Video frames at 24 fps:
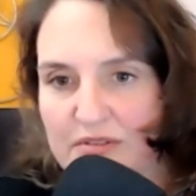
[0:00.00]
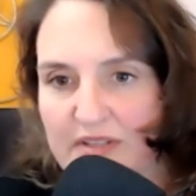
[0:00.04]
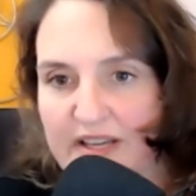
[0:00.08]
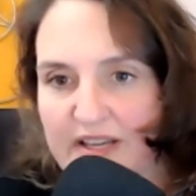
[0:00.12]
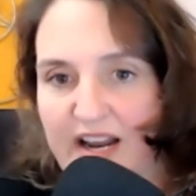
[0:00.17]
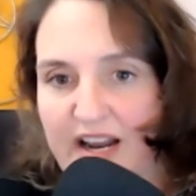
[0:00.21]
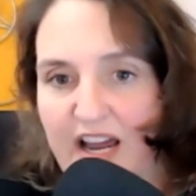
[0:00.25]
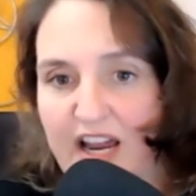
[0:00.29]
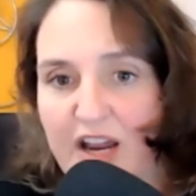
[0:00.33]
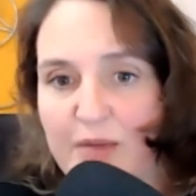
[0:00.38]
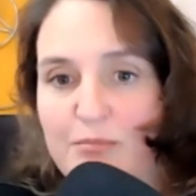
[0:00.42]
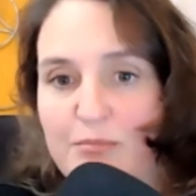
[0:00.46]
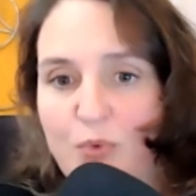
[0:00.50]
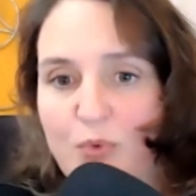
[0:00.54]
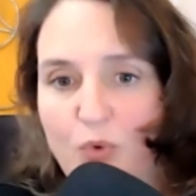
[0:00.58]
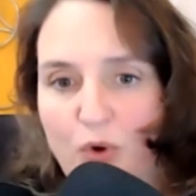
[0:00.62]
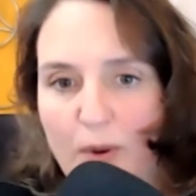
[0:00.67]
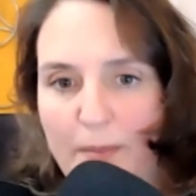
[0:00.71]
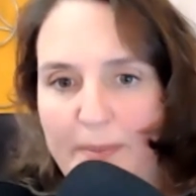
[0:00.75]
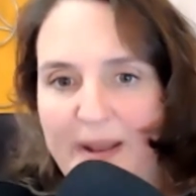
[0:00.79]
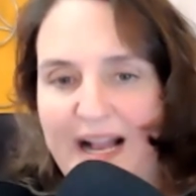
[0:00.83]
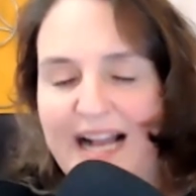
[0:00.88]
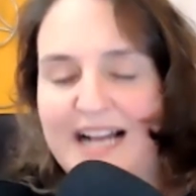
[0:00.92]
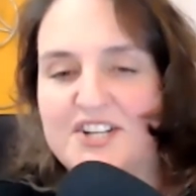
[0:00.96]
And I am more
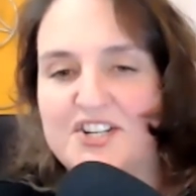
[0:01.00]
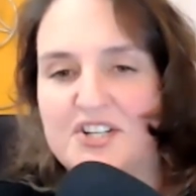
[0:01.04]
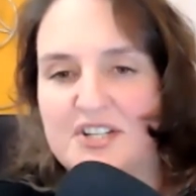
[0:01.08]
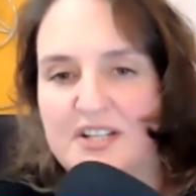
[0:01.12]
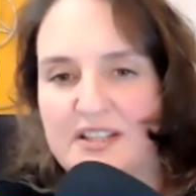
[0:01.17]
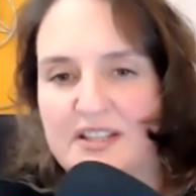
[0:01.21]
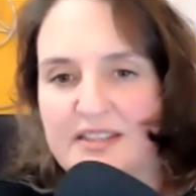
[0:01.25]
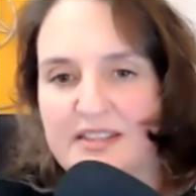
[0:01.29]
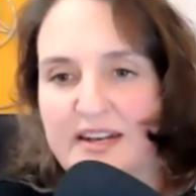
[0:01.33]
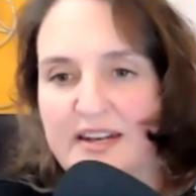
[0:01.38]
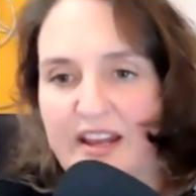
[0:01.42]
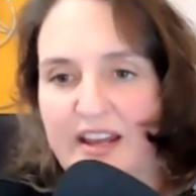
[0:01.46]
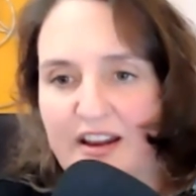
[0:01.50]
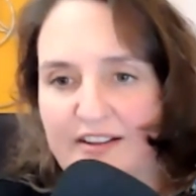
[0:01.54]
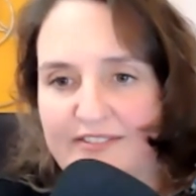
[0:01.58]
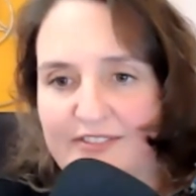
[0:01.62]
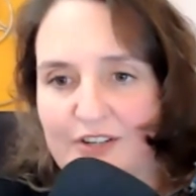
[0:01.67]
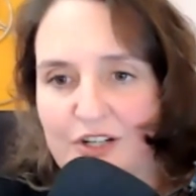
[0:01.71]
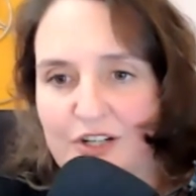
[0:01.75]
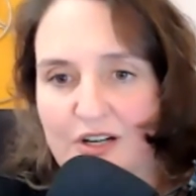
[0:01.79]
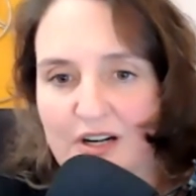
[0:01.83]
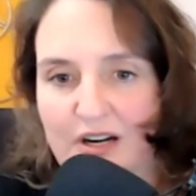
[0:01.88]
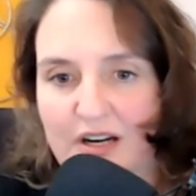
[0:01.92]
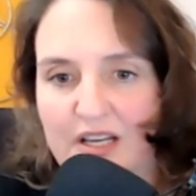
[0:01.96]
passionate than
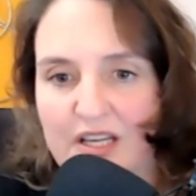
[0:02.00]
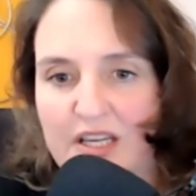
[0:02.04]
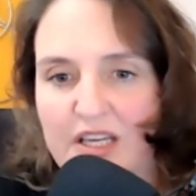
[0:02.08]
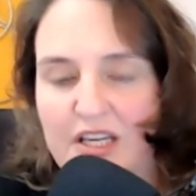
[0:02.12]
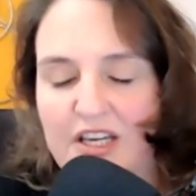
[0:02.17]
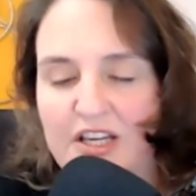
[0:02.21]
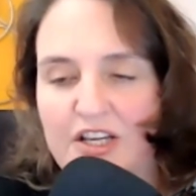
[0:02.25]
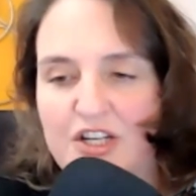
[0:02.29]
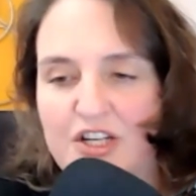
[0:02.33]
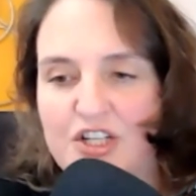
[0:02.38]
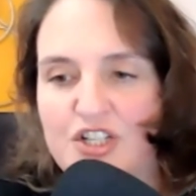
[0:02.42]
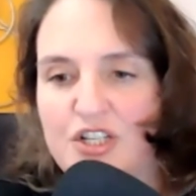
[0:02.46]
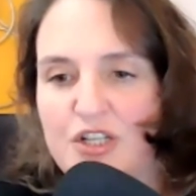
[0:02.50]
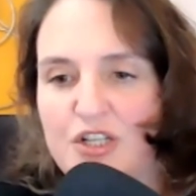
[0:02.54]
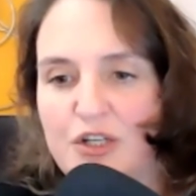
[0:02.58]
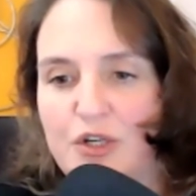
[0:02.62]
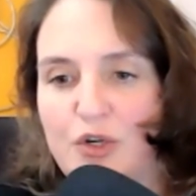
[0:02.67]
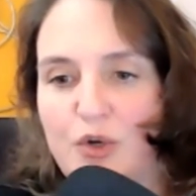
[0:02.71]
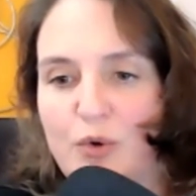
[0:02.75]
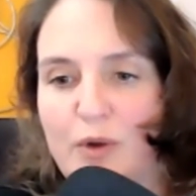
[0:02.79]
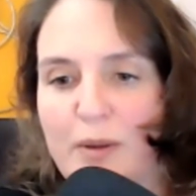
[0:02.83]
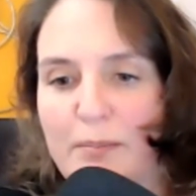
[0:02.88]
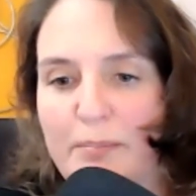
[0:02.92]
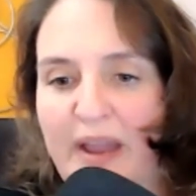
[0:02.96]
ever
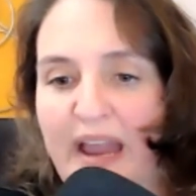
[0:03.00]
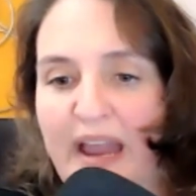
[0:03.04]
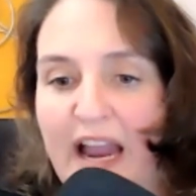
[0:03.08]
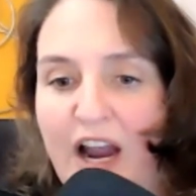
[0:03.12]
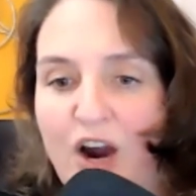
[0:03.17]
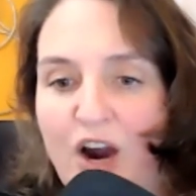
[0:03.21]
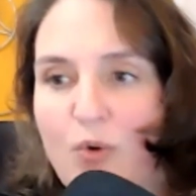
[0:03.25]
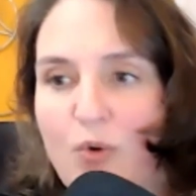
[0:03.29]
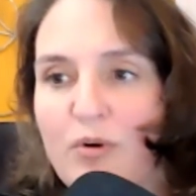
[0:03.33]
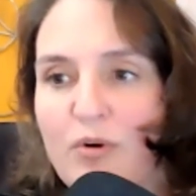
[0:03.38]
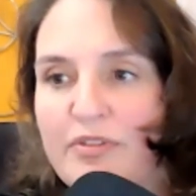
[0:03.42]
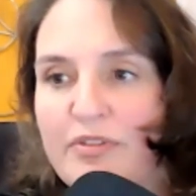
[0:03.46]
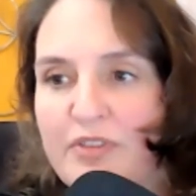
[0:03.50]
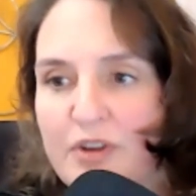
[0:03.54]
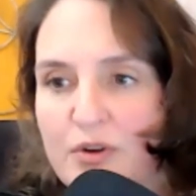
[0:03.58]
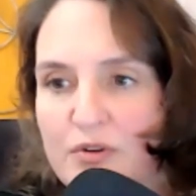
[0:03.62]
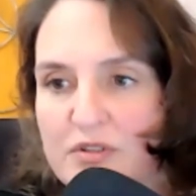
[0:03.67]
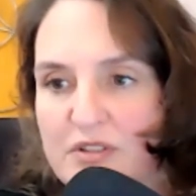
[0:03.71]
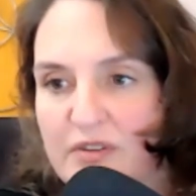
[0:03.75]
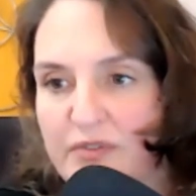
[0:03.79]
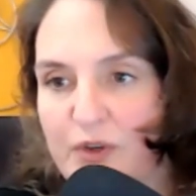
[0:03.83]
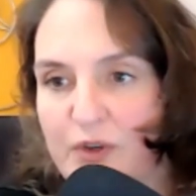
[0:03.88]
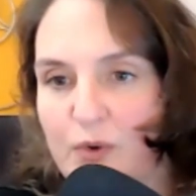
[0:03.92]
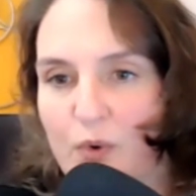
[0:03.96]
to empower those
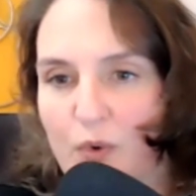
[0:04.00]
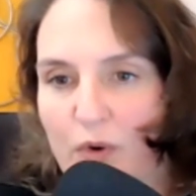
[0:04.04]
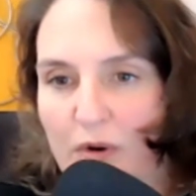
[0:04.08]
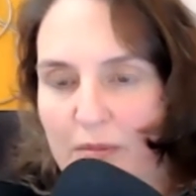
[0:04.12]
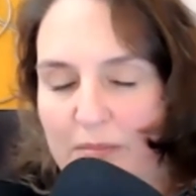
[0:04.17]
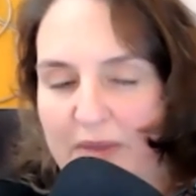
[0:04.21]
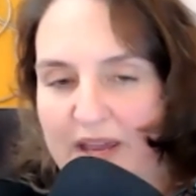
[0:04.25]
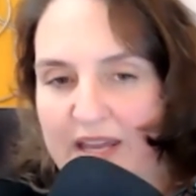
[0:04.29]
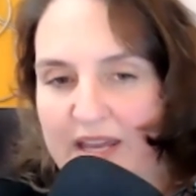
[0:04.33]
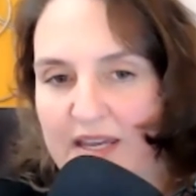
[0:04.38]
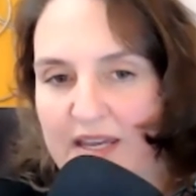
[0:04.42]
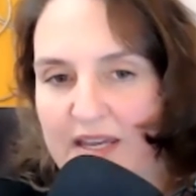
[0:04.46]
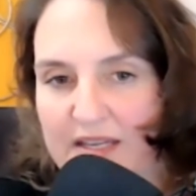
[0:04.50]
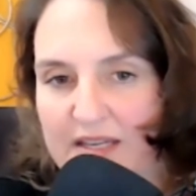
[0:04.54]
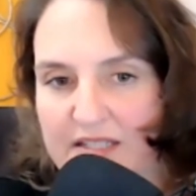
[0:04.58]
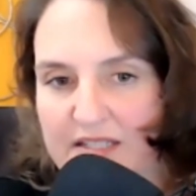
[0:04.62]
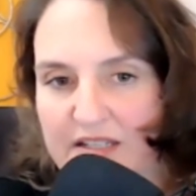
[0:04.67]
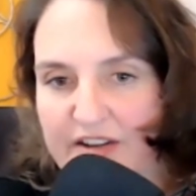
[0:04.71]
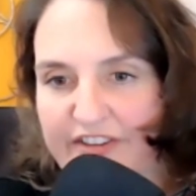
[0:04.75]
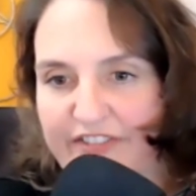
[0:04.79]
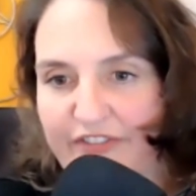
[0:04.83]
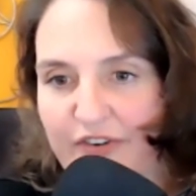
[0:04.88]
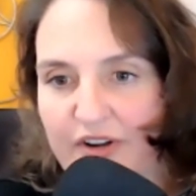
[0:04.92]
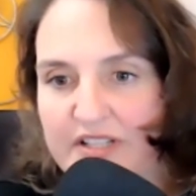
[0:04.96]
of you who are making a
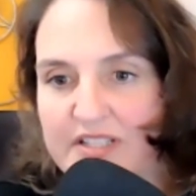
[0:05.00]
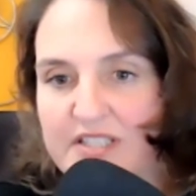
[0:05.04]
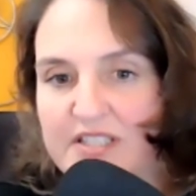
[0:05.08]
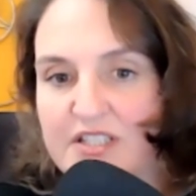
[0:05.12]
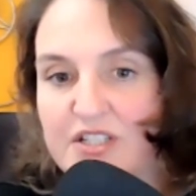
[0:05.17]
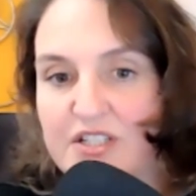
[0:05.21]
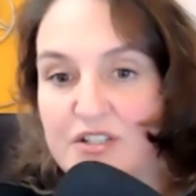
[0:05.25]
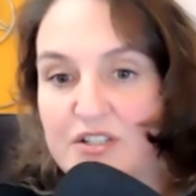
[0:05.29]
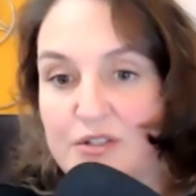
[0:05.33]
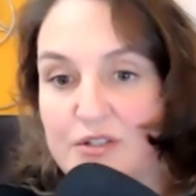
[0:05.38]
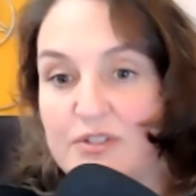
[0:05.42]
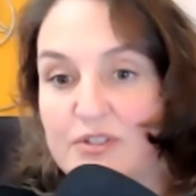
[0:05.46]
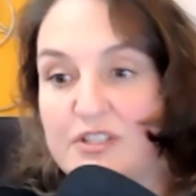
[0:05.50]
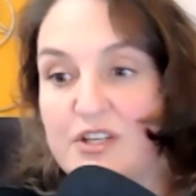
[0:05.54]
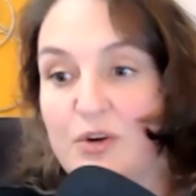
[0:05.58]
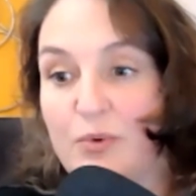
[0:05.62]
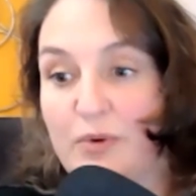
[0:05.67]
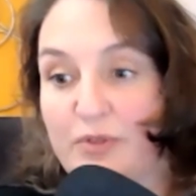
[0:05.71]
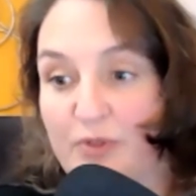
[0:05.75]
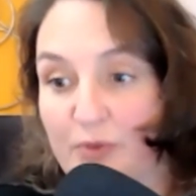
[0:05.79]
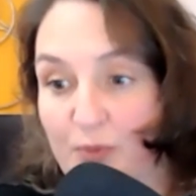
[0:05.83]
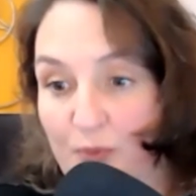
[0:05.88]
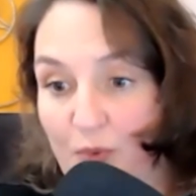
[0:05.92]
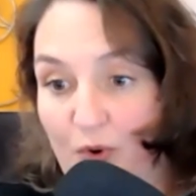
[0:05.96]
difference to do so
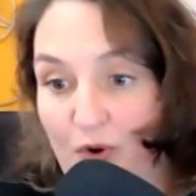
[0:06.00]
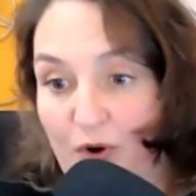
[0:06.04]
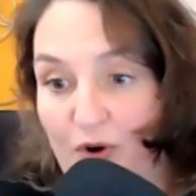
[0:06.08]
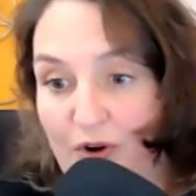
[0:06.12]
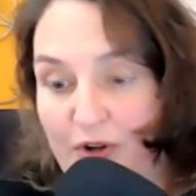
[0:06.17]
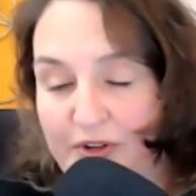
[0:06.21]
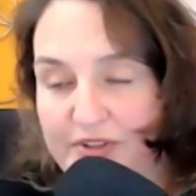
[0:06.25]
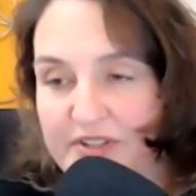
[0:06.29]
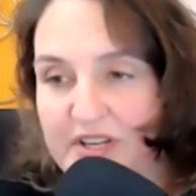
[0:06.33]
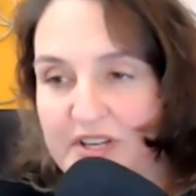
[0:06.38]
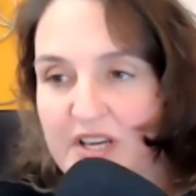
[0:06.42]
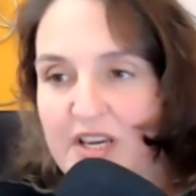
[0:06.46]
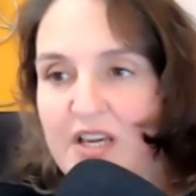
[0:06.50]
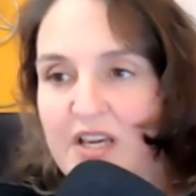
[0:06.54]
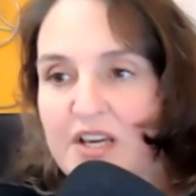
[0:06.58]
in the world.